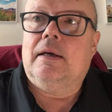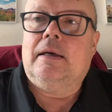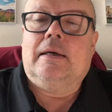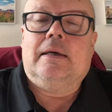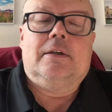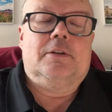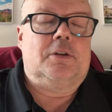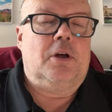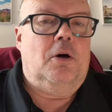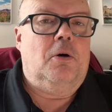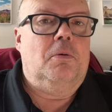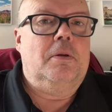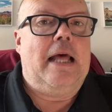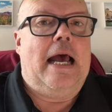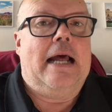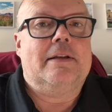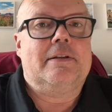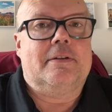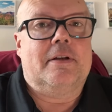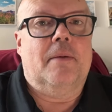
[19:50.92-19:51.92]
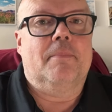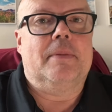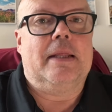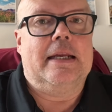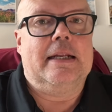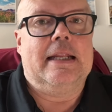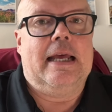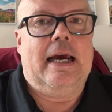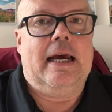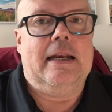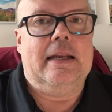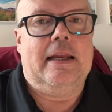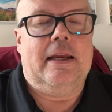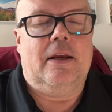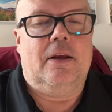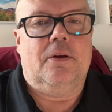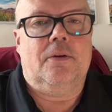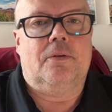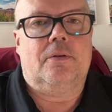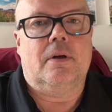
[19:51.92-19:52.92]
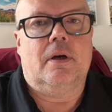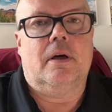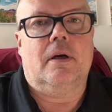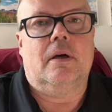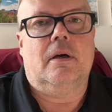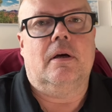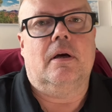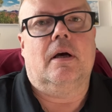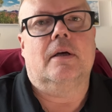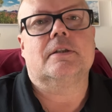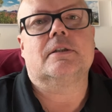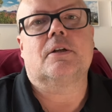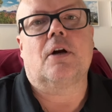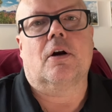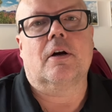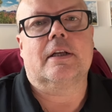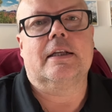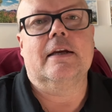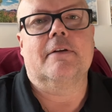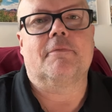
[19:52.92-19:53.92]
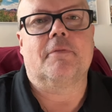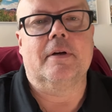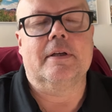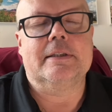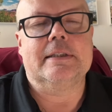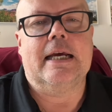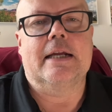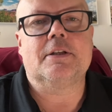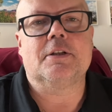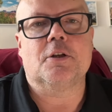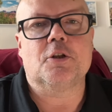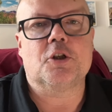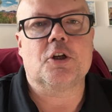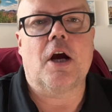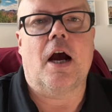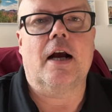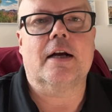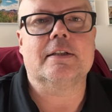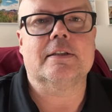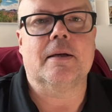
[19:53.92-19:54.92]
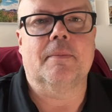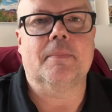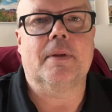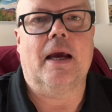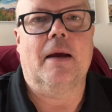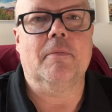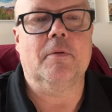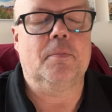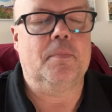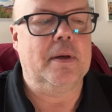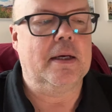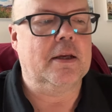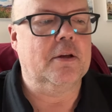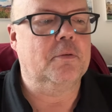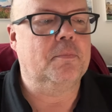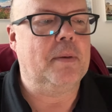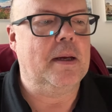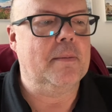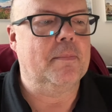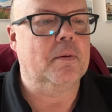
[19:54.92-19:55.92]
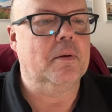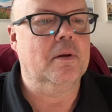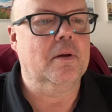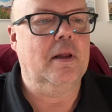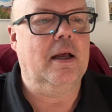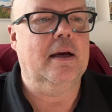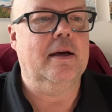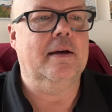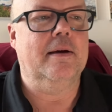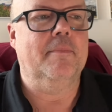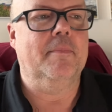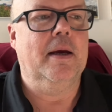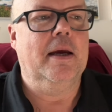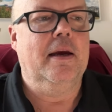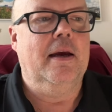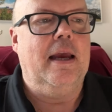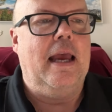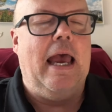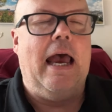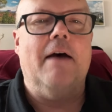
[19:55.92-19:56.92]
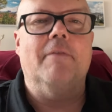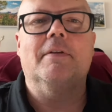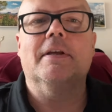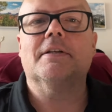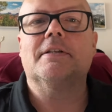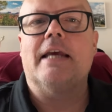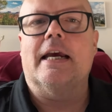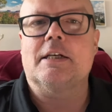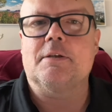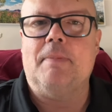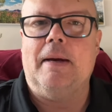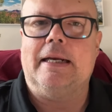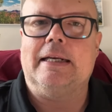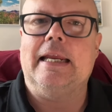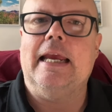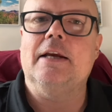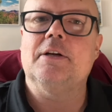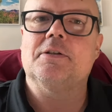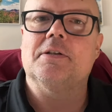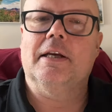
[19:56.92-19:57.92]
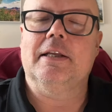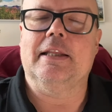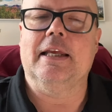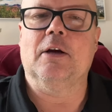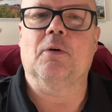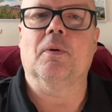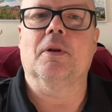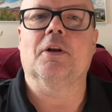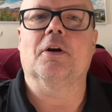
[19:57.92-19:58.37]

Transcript: So that's something that is a stark difference. That's a shock sometimes because people have this expectation, I think, when they're